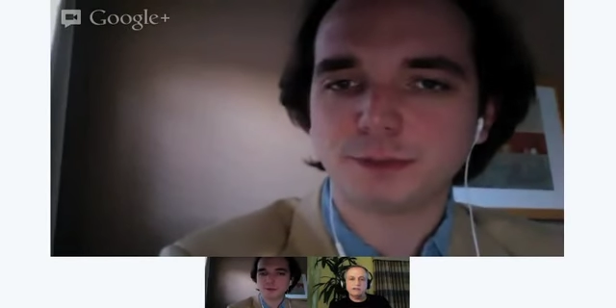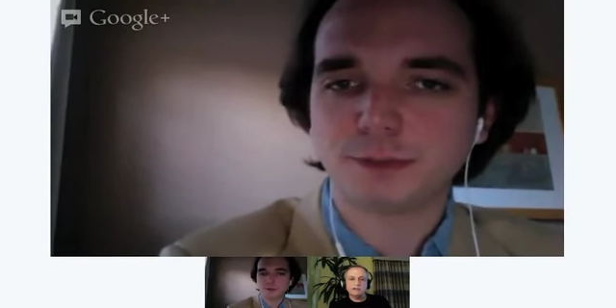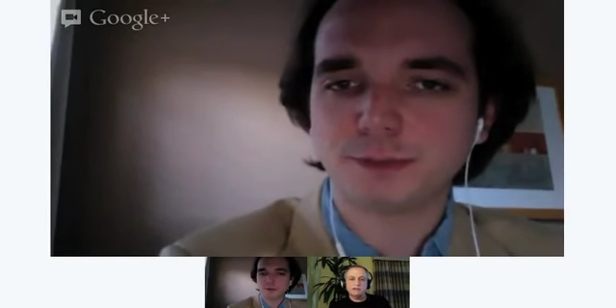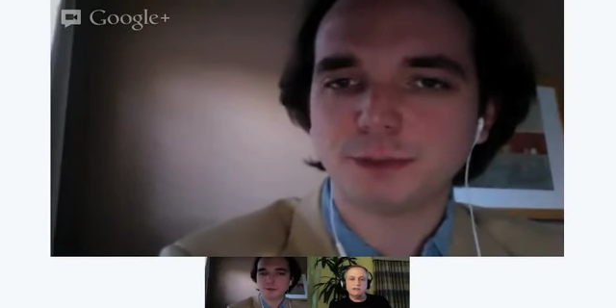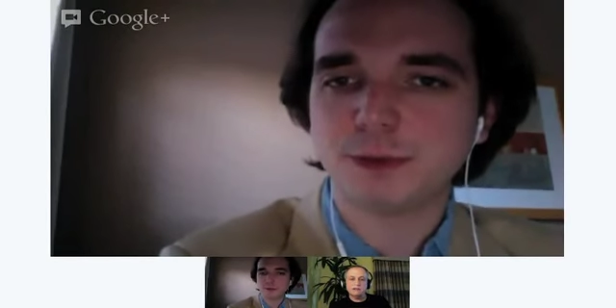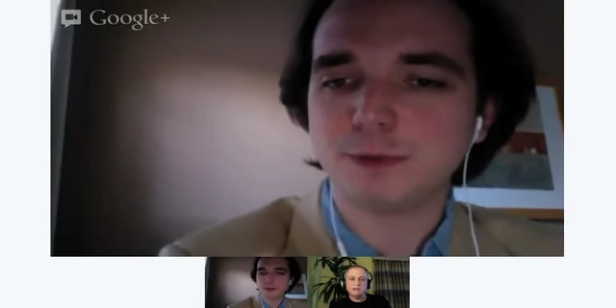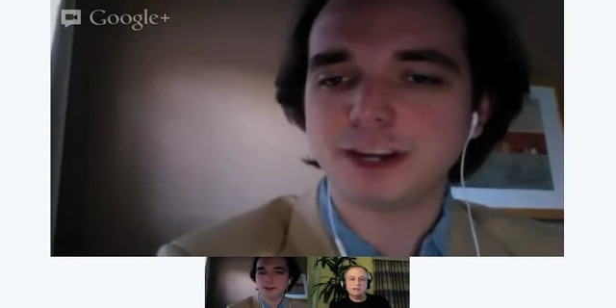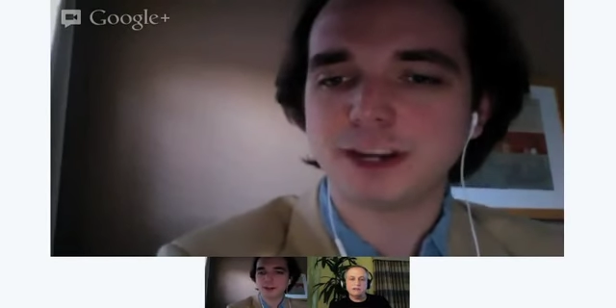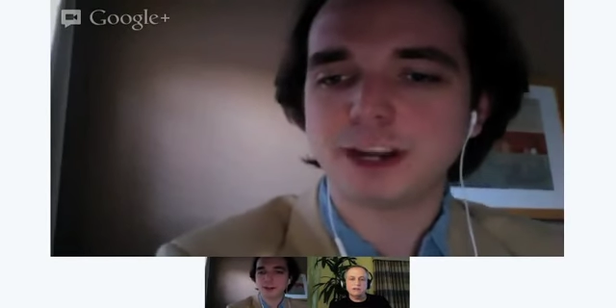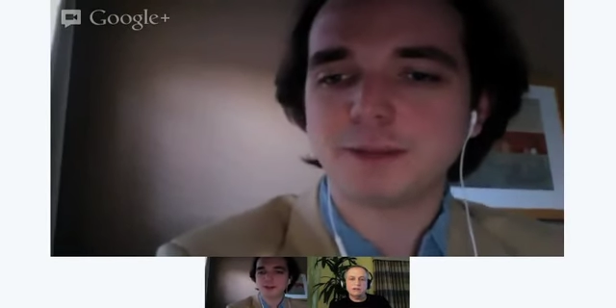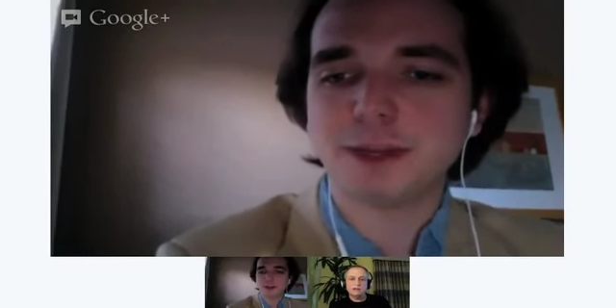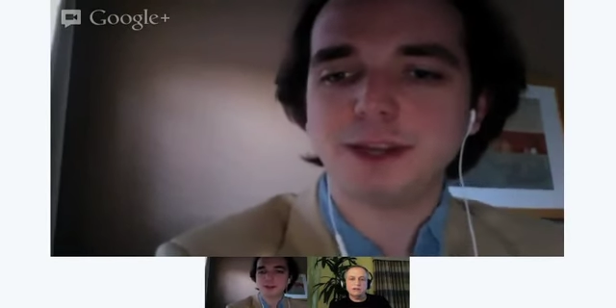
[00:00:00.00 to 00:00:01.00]
people who might
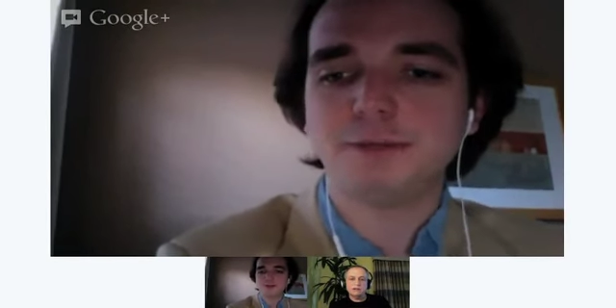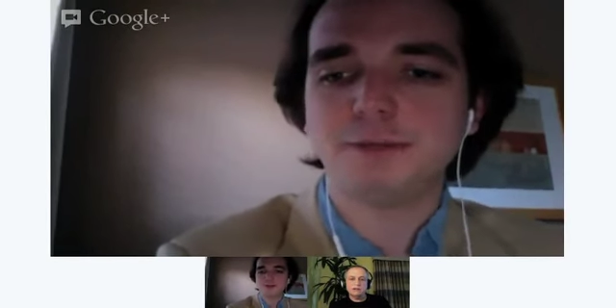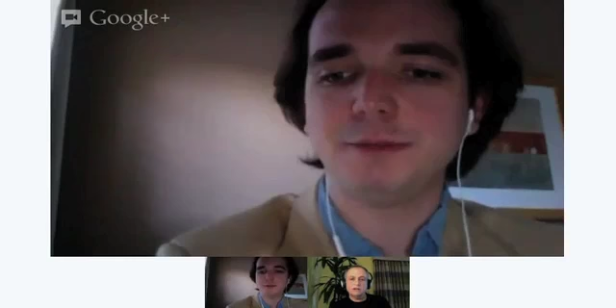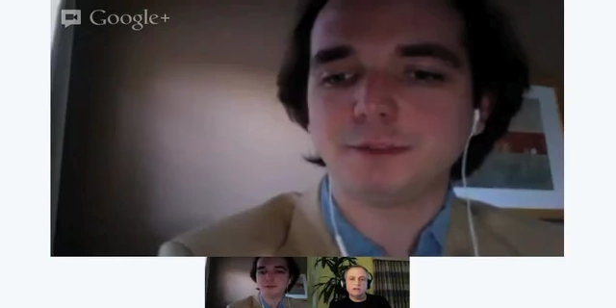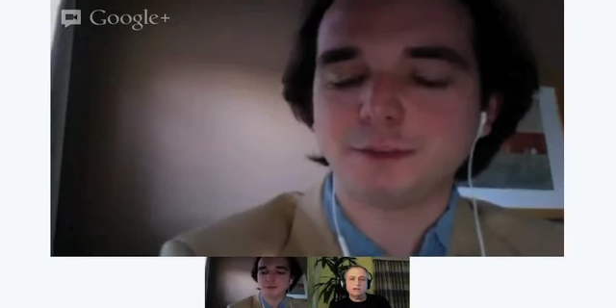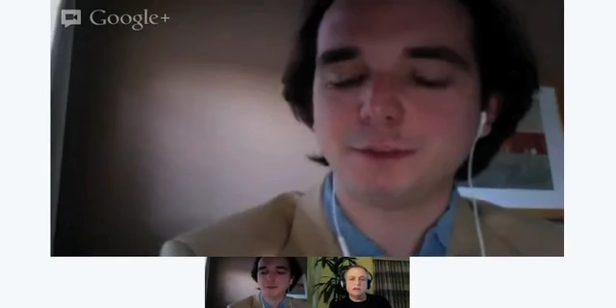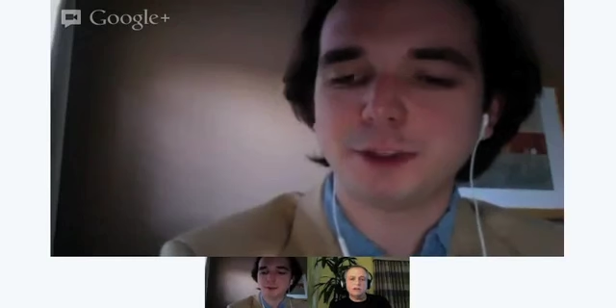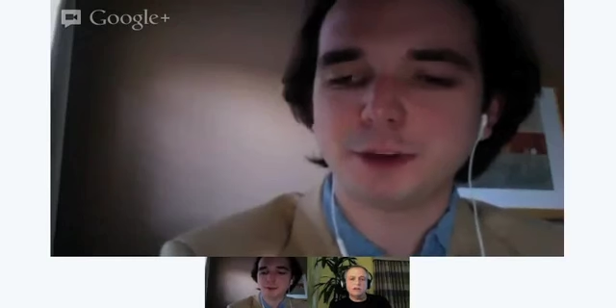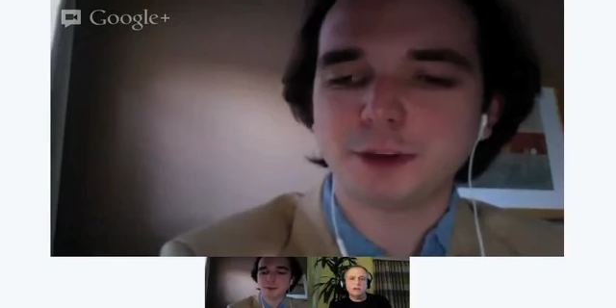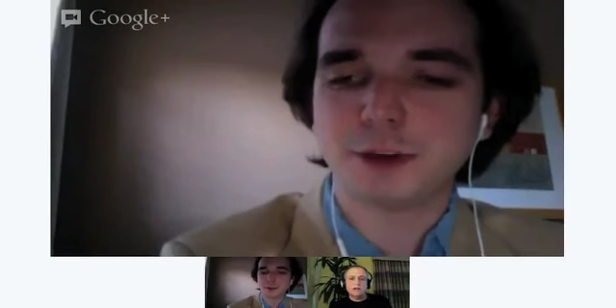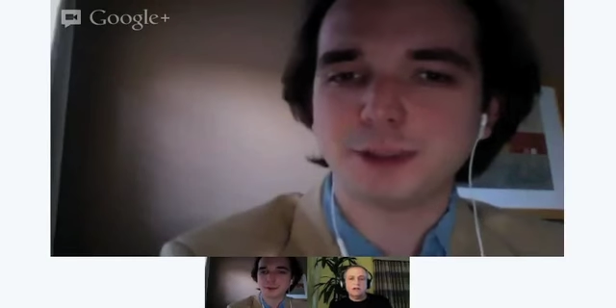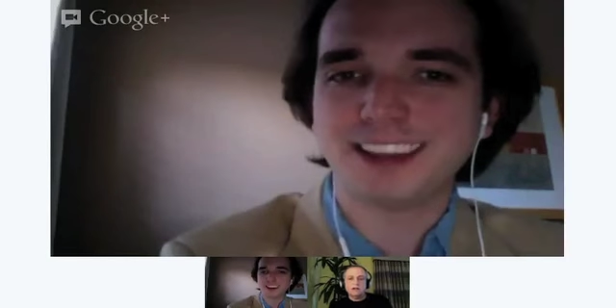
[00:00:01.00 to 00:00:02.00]
not be
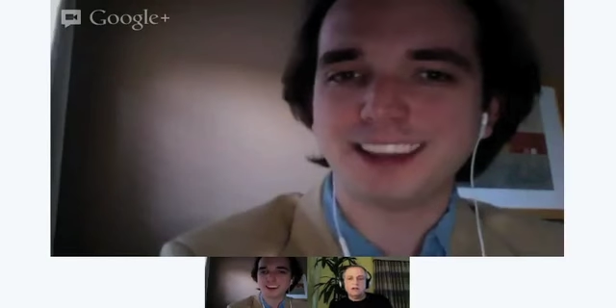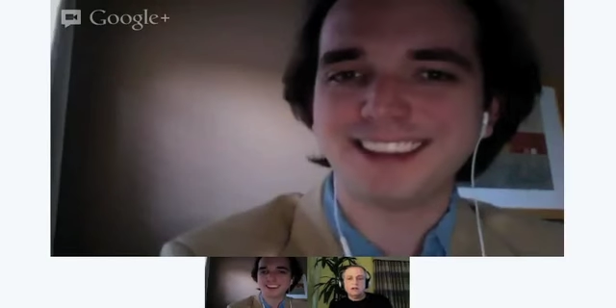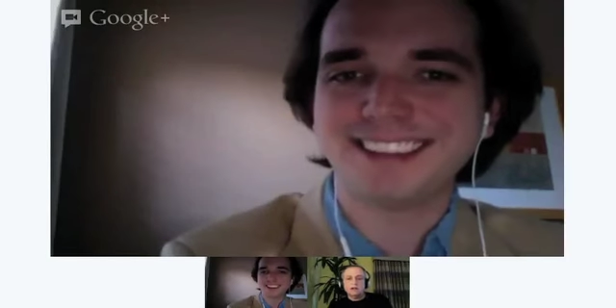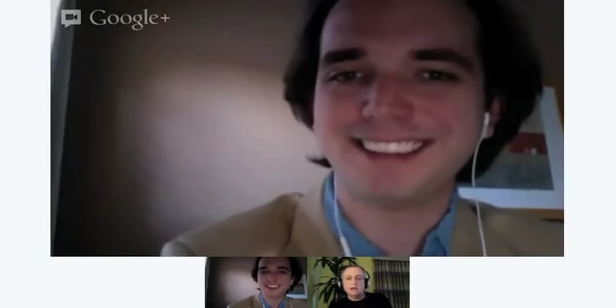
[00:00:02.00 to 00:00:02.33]
familiar with that?